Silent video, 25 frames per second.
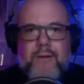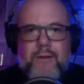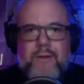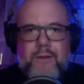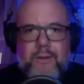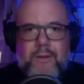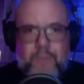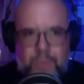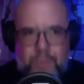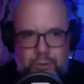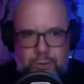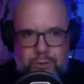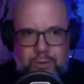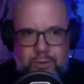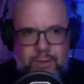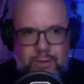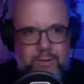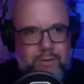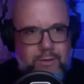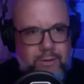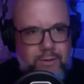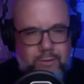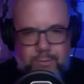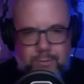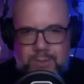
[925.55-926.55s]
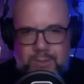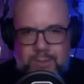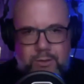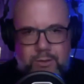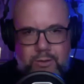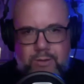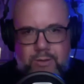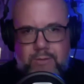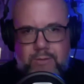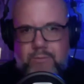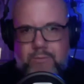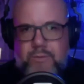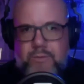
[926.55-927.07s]
you were doing, you've been
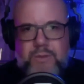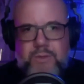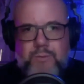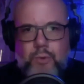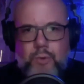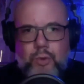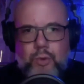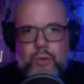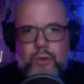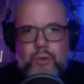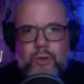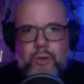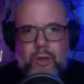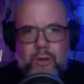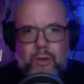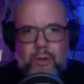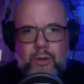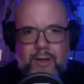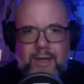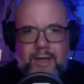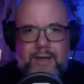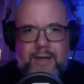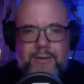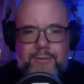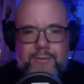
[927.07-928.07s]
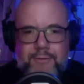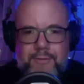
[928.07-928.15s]
doing sport your whole life